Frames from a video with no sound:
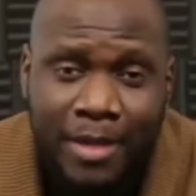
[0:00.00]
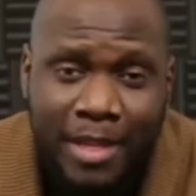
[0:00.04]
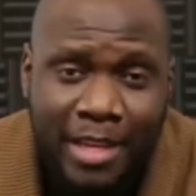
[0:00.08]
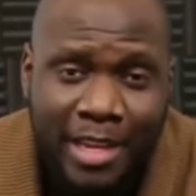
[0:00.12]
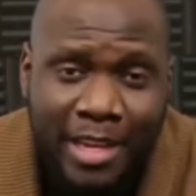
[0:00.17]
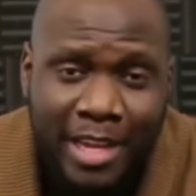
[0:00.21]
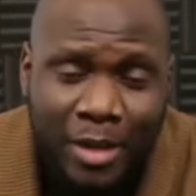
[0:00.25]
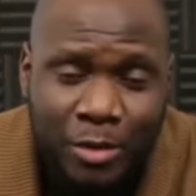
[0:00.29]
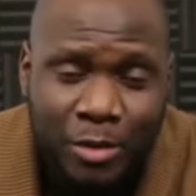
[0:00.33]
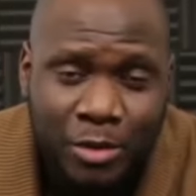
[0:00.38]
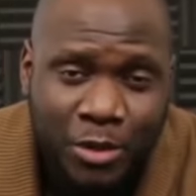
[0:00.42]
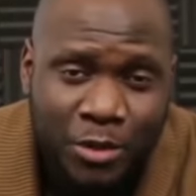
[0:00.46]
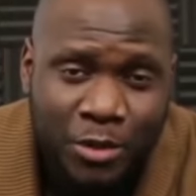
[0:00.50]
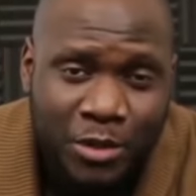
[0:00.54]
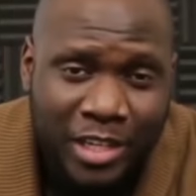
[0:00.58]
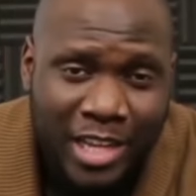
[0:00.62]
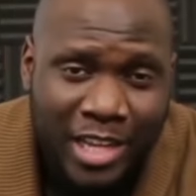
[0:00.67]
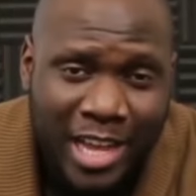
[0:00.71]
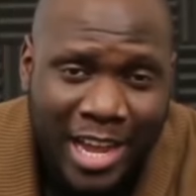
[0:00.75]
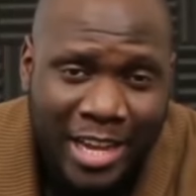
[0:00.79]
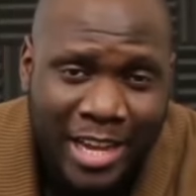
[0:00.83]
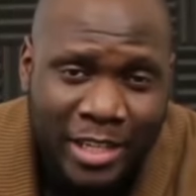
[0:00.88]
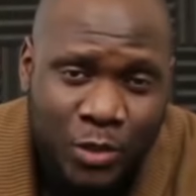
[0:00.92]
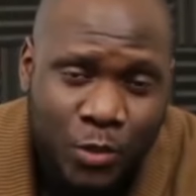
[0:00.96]
Hey, what's going on,
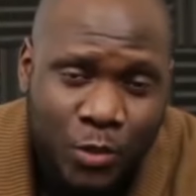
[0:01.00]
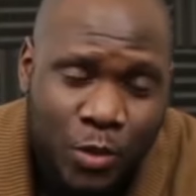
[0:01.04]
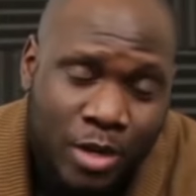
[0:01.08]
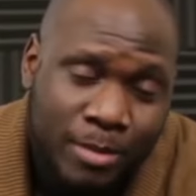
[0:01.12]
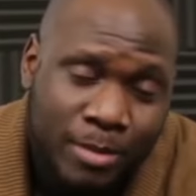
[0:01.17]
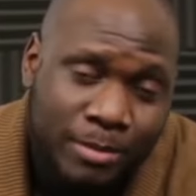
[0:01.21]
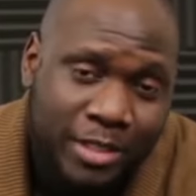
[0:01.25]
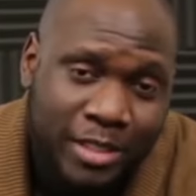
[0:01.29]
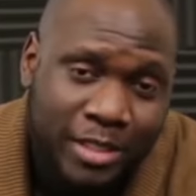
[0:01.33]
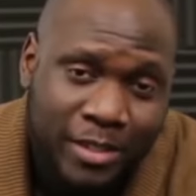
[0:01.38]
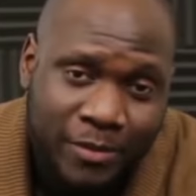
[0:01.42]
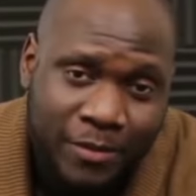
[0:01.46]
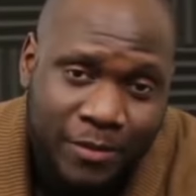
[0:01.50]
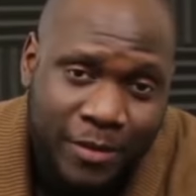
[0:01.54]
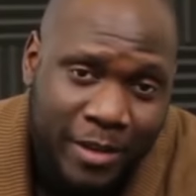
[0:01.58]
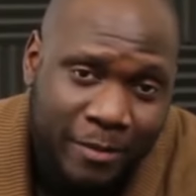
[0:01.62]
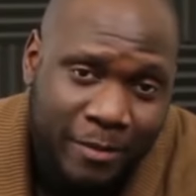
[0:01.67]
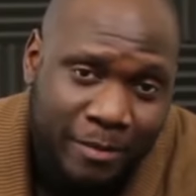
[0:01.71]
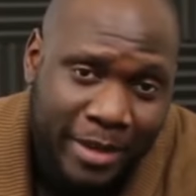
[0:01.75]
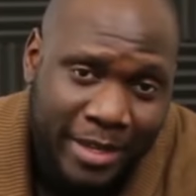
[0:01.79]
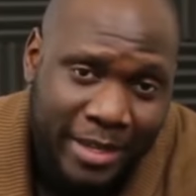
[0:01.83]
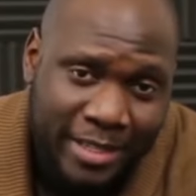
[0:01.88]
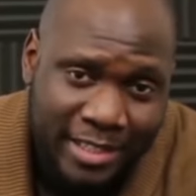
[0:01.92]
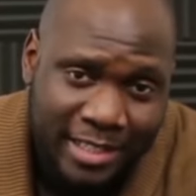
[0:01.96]
guys? Welcome to the Fit
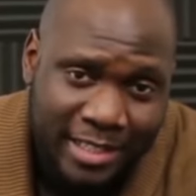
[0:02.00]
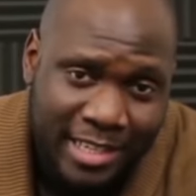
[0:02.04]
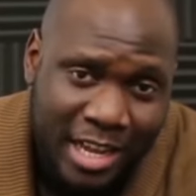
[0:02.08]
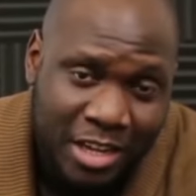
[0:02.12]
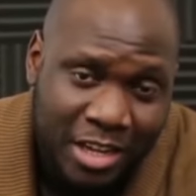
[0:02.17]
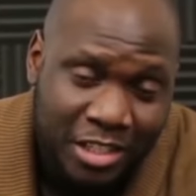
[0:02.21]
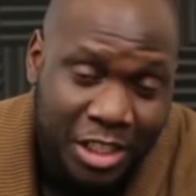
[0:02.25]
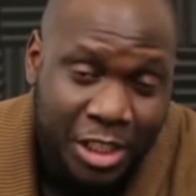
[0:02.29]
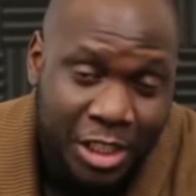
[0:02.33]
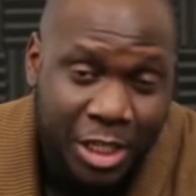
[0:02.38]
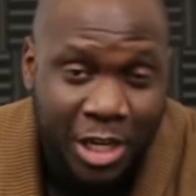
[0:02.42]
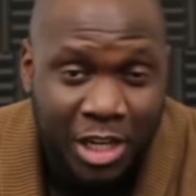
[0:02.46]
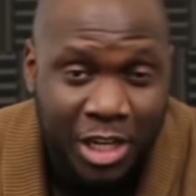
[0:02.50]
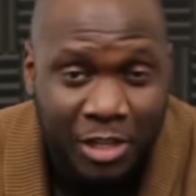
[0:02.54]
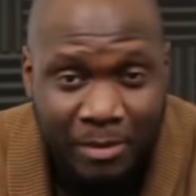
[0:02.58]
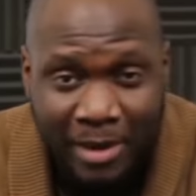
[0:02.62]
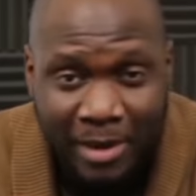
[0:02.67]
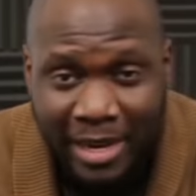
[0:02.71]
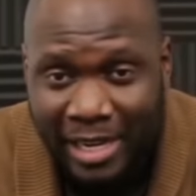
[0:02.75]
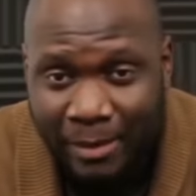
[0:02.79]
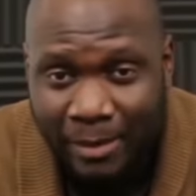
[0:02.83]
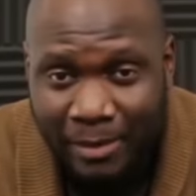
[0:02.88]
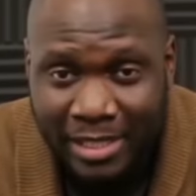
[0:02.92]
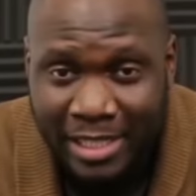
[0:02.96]
Man Style channel. My
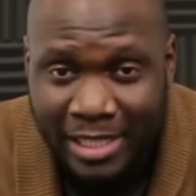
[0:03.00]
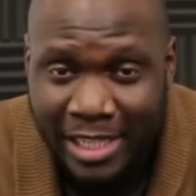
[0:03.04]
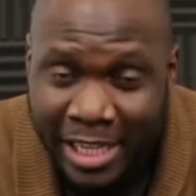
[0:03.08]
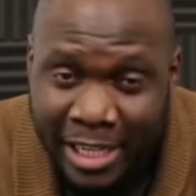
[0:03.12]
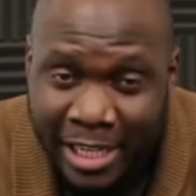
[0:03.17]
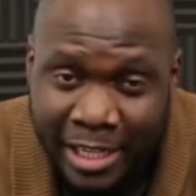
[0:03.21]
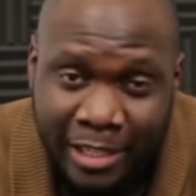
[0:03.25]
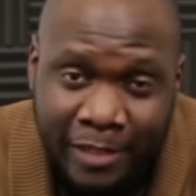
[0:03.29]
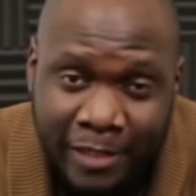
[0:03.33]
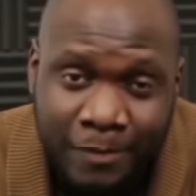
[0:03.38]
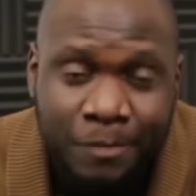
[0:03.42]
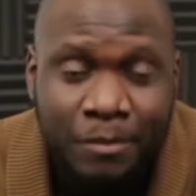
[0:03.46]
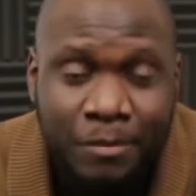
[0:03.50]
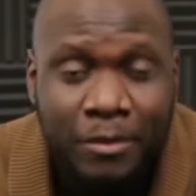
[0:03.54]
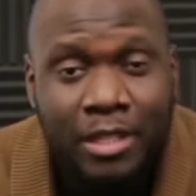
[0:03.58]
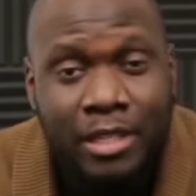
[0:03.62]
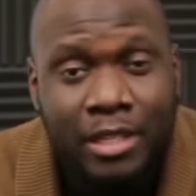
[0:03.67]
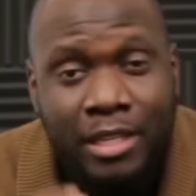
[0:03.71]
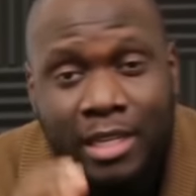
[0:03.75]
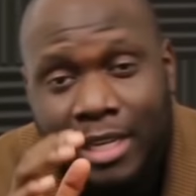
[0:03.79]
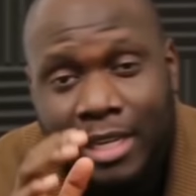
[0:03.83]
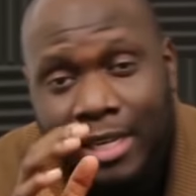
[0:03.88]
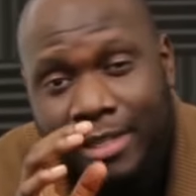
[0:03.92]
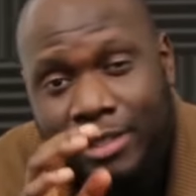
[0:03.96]
name is Ian,
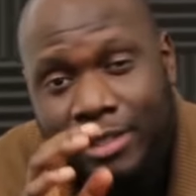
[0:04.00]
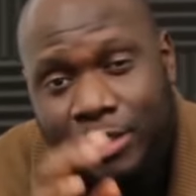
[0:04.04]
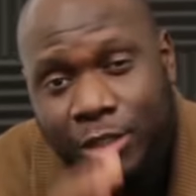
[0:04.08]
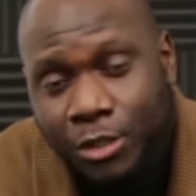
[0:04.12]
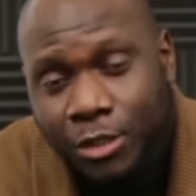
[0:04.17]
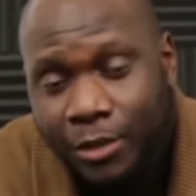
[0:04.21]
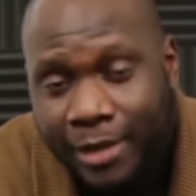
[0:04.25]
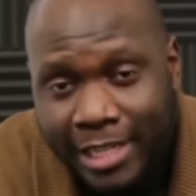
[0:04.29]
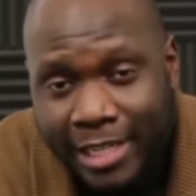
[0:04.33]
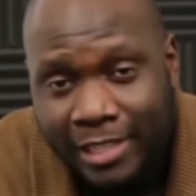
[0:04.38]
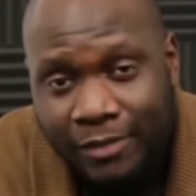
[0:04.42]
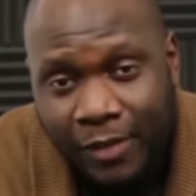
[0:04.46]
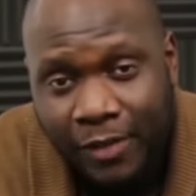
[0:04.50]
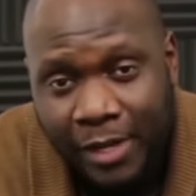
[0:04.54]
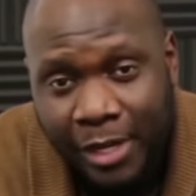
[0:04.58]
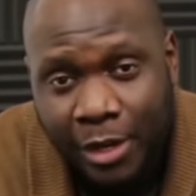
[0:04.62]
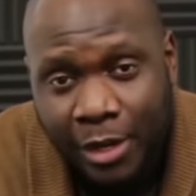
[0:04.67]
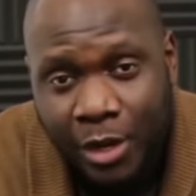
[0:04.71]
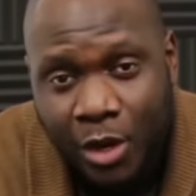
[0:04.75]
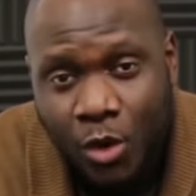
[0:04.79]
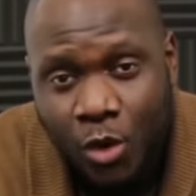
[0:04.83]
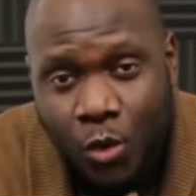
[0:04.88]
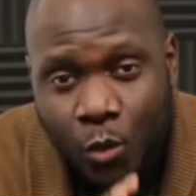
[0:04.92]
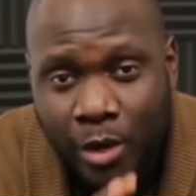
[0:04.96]
and in today's
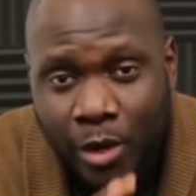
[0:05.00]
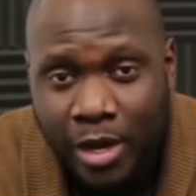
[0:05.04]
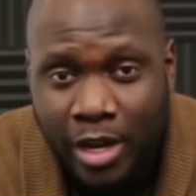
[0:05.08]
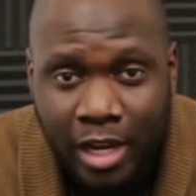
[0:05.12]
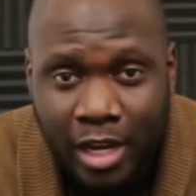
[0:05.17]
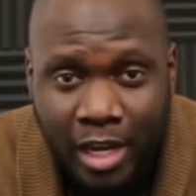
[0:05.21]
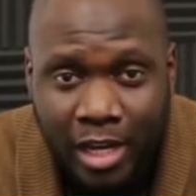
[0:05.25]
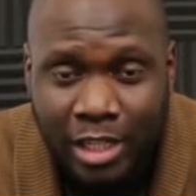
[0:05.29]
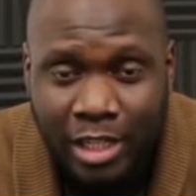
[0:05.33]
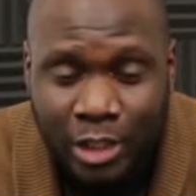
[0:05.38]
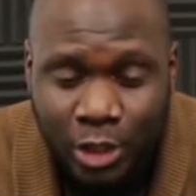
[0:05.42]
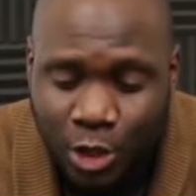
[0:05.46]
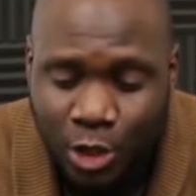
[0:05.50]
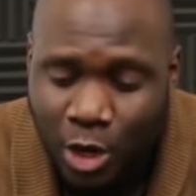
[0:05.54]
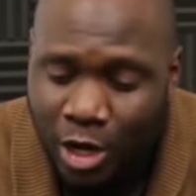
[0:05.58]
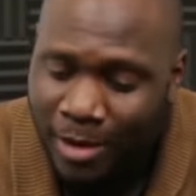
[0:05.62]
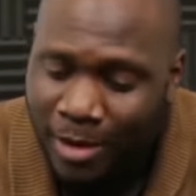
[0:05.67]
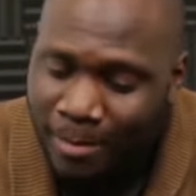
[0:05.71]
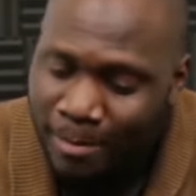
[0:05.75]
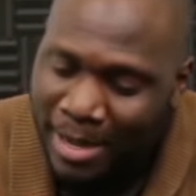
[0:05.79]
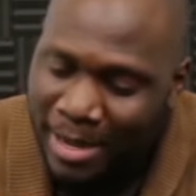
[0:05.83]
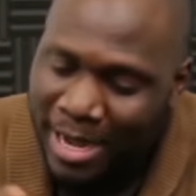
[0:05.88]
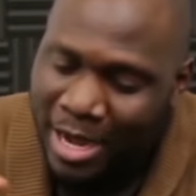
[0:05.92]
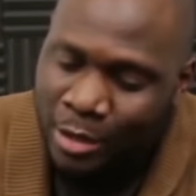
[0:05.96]
video we are going to talk
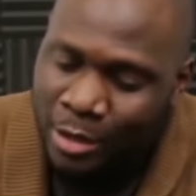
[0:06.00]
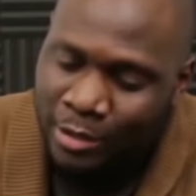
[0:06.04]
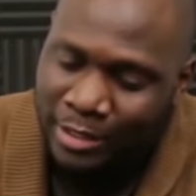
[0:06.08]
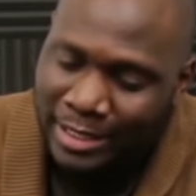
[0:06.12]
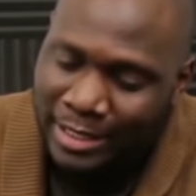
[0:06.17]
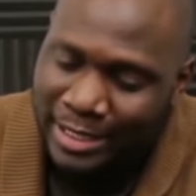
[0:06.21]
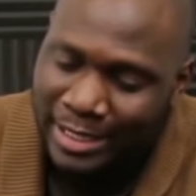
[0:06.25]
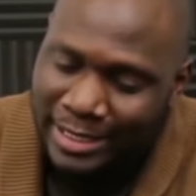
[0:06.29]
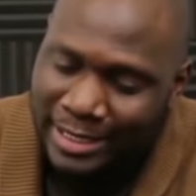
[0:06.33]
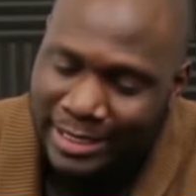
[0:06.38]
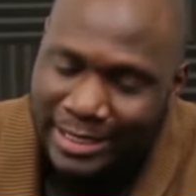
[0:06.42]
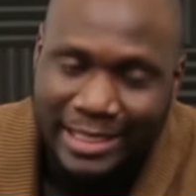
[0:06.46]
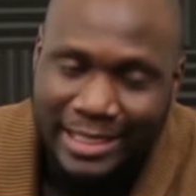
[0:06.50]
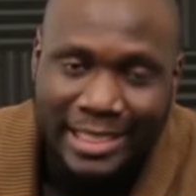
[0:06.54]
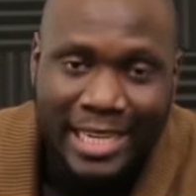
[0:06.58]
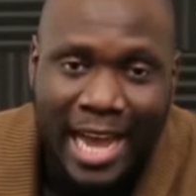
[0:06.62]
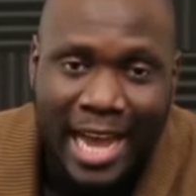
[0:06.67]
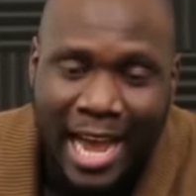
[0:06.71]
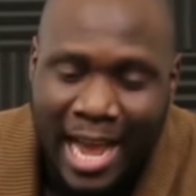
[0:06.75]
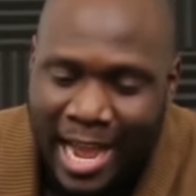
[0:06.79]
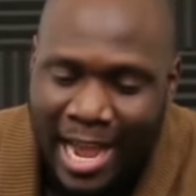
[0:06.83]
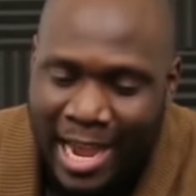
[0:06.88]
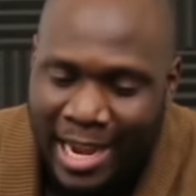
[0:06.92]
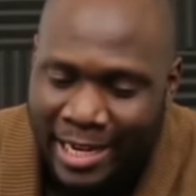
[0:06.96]
about
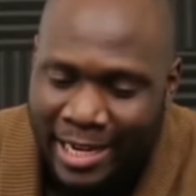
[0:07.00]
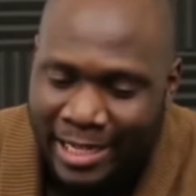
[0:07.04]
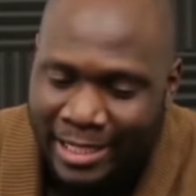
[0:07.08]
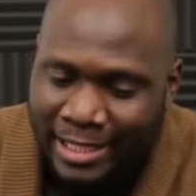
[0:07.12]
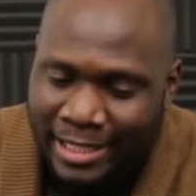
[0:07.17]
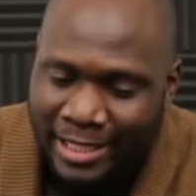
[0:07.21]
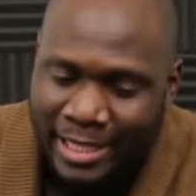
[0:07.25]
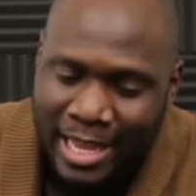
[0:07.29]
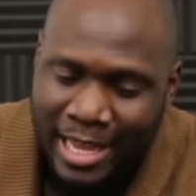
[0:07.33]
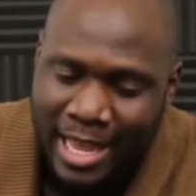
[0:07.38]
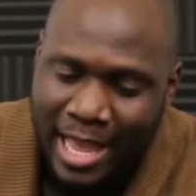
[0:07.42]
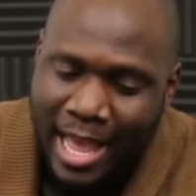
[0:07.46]
ties.